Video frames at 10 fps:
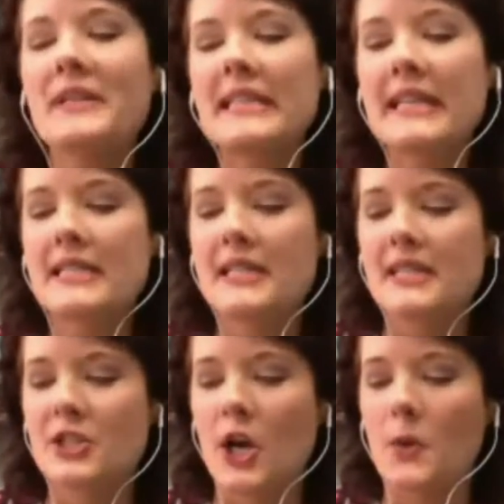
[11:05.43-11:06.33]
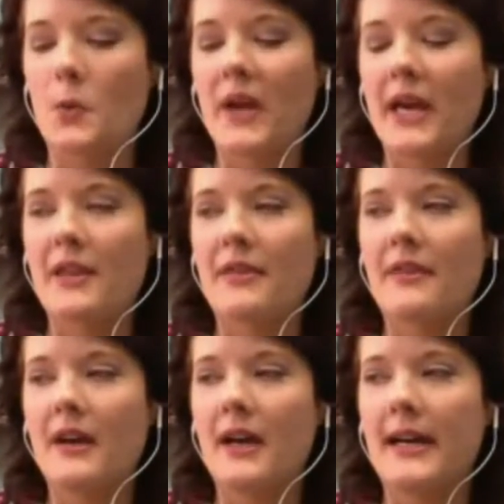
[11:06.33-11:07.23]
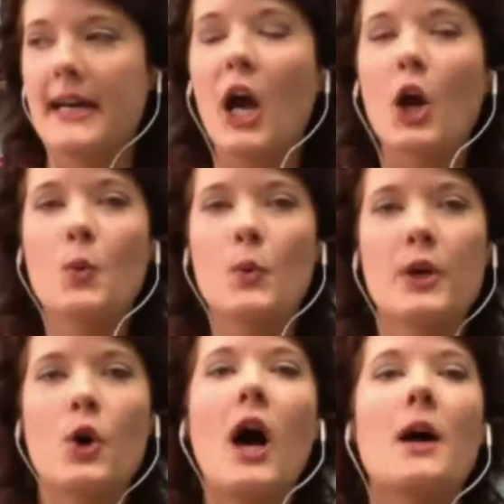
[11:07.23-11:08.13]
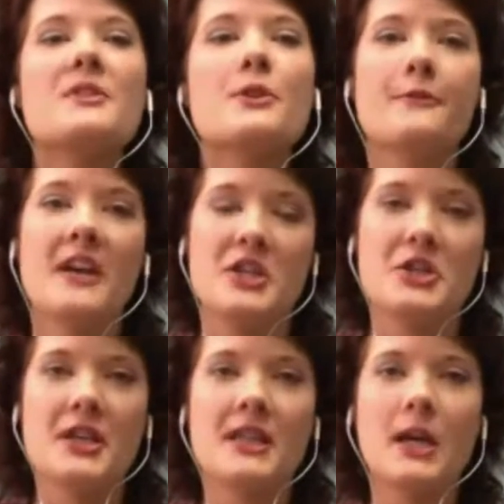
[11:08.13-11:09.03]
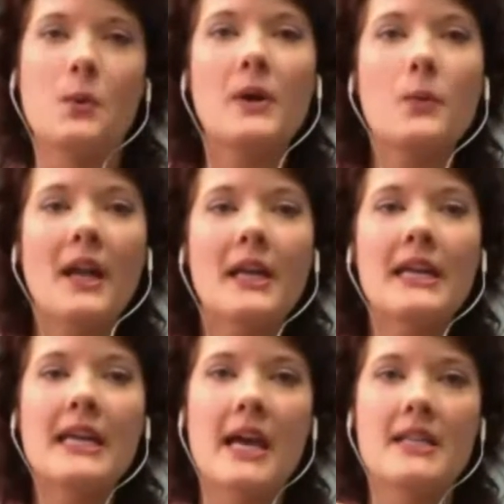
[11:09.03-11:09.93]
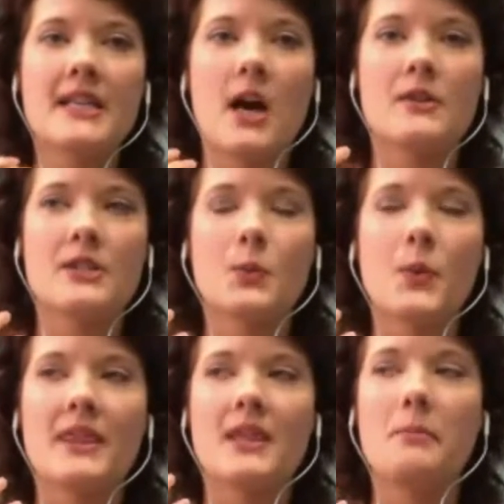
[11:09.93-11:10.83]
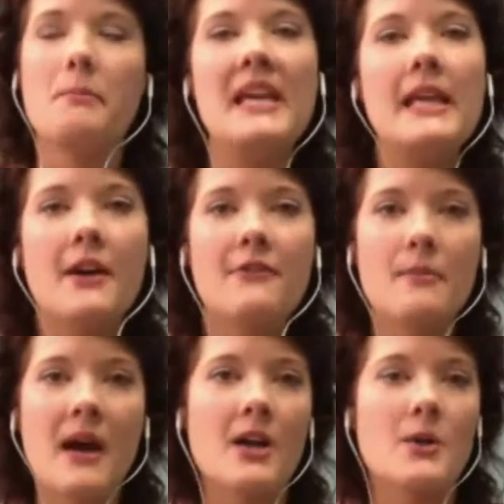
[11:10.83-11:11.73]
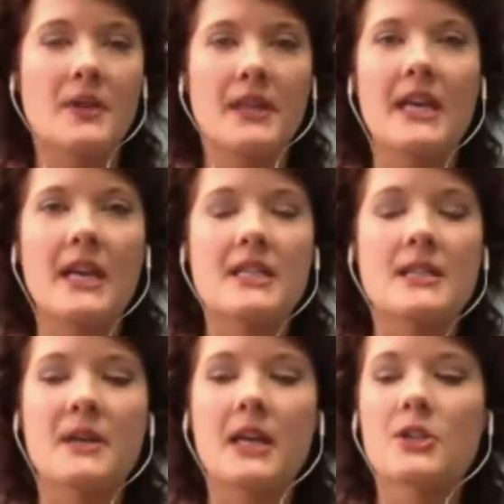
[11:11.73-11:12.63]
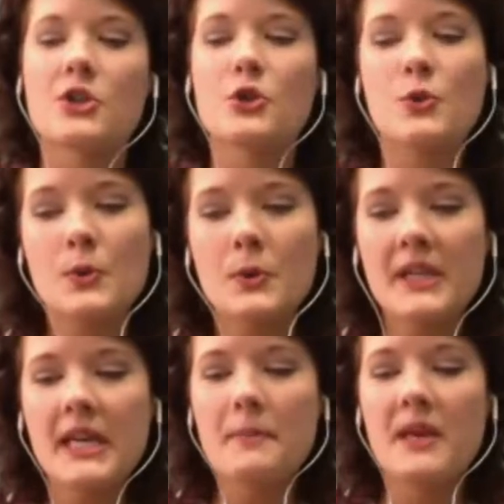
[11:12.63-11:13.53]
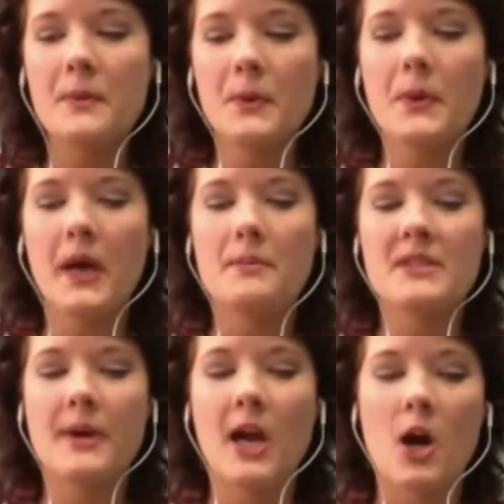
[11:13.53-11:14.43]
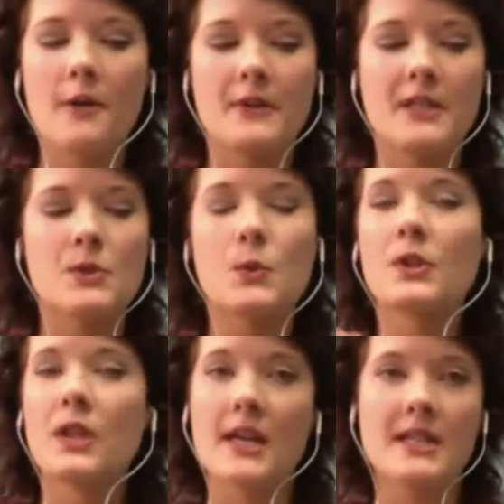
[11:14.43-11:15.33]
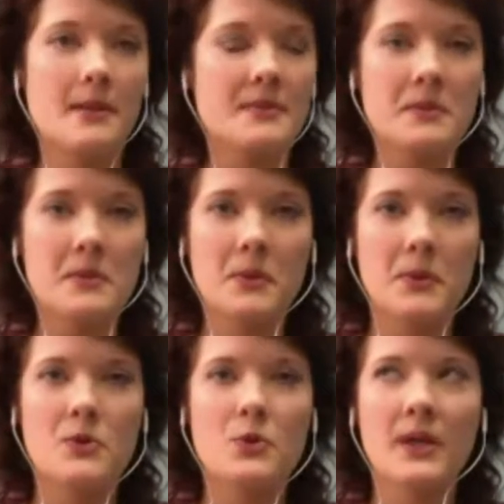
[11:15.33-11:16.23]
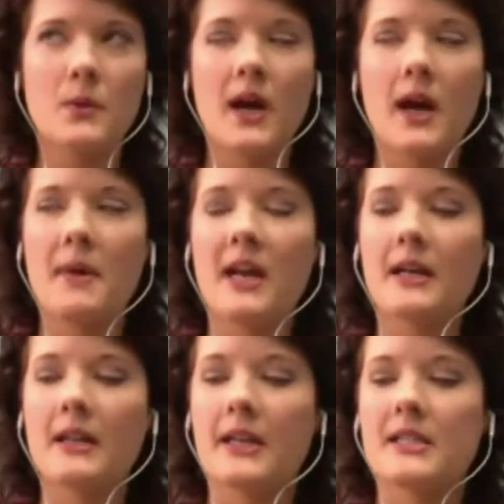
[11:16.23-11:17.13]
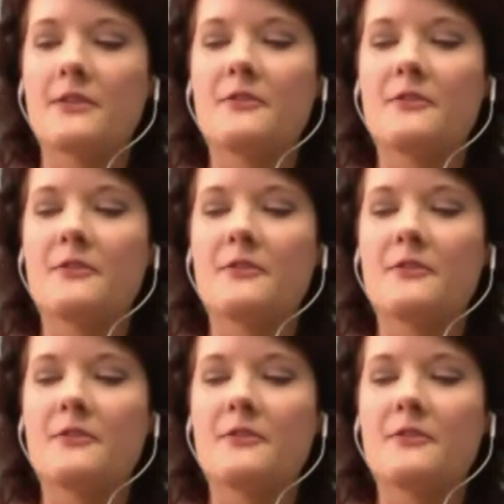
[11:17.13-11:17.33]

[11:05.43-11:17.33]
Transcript: like to start with a real observation. Like, we want to get down to what the meat of the matter really is, because truly people who come to my office, or a lot of times people who join Quiet Mind Collective,